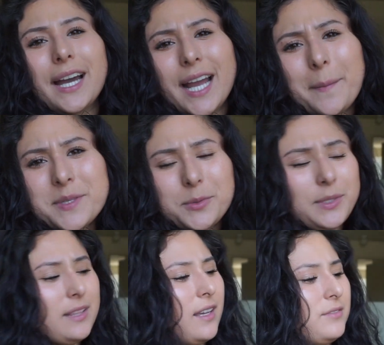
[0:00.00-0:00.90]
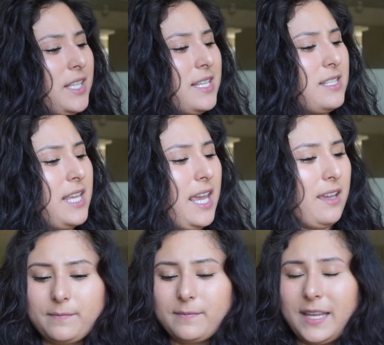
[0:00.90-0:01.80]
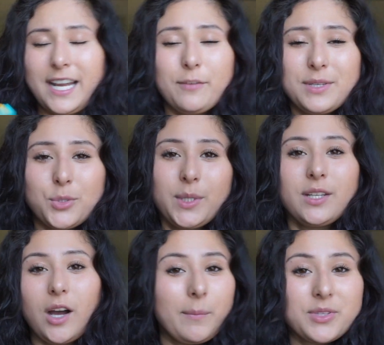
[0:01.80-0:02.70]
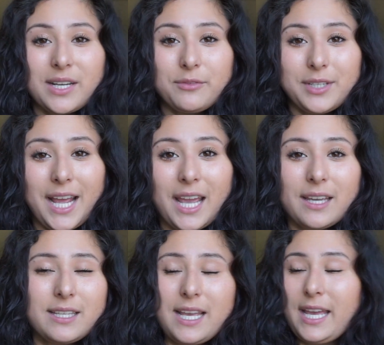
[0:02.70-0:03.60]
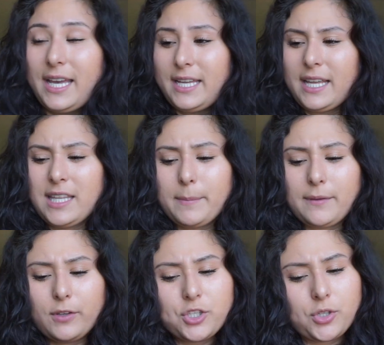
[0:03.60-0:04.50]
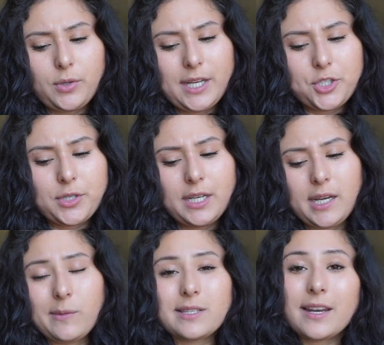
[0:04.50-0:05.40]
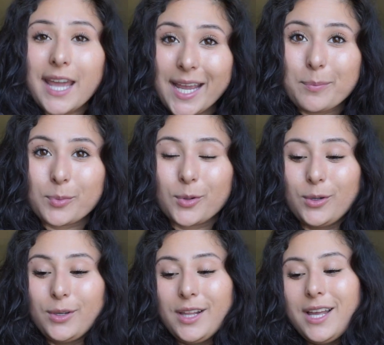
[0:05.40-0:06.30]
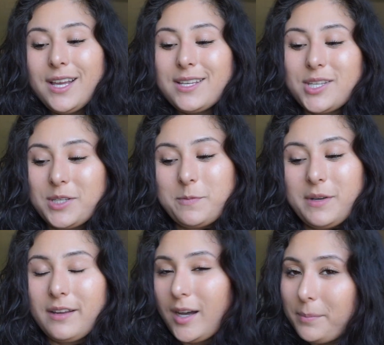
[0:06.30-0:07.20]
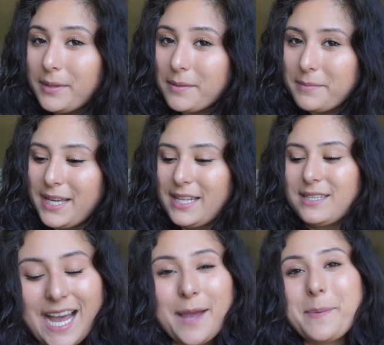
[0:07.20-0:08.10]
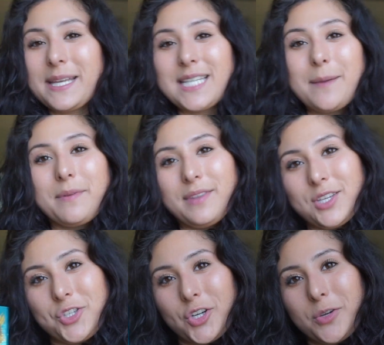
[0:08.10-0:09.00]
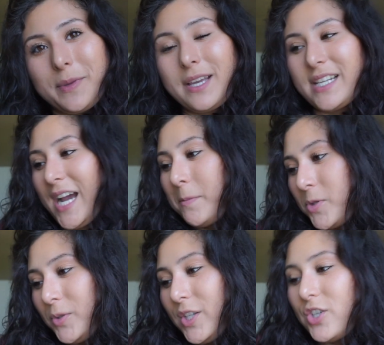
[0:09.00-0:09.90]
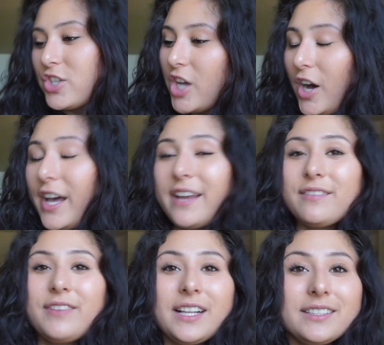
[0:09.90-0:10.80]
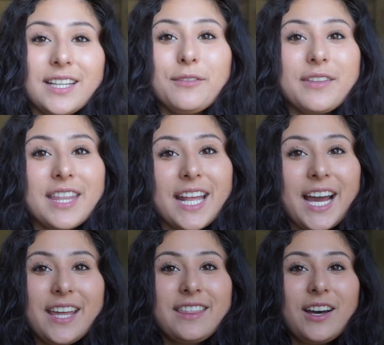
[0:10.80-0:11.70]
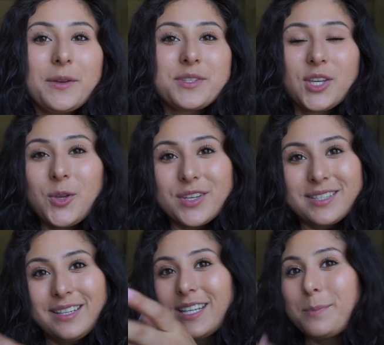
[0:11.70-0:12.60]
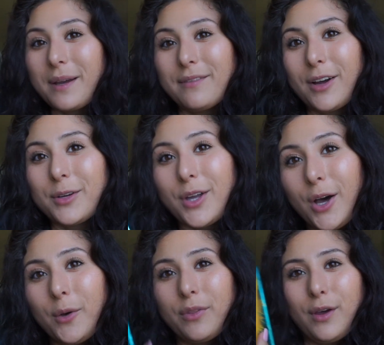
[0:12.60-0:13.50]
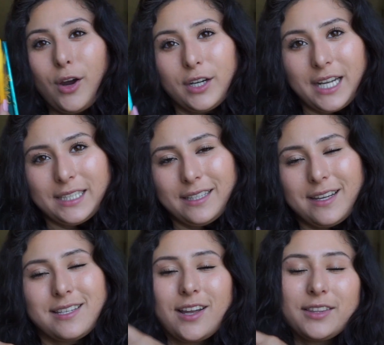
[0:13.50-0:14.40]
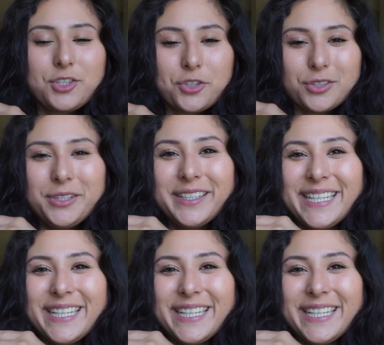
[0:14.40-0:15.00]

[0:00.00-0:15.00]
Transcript: I absolutely love this thing, and I've been doing it almost every day. And I think my first journal entry in here was in April, so it's been a couple of months. I picked up this journal because I absolutely just saw it and fell in love with it. I thought it was the cutest thing. It's by Van Gogh, the art at least, not the journal.